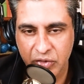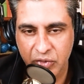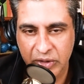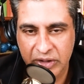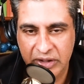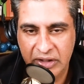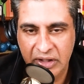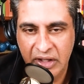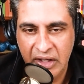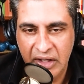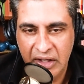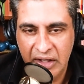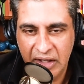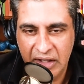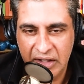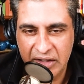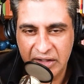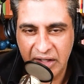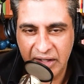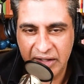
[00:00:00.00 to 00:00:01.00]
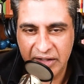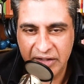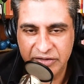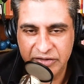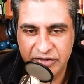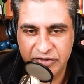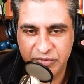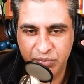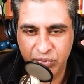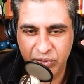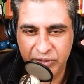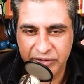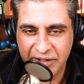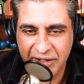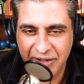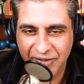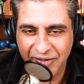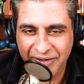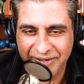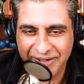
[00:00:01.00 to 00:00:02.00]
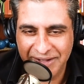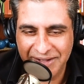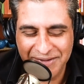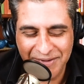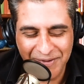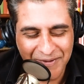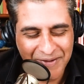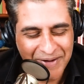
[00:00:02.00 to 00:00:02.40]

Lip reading: and kind of just bring that along. I know